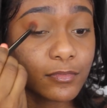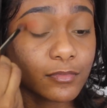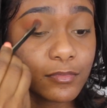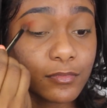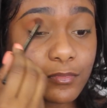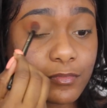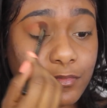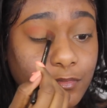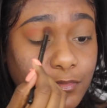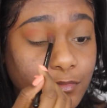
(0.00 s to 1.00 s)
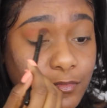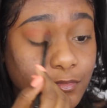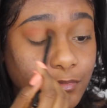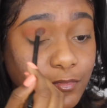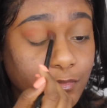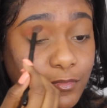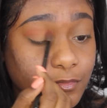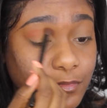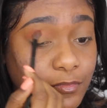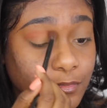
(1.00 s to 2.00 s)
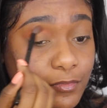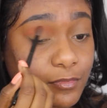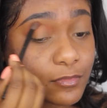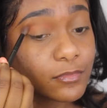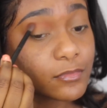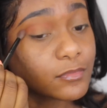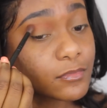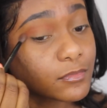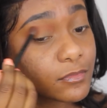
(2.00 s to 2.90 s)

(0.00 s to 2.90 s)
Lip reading: [no speech]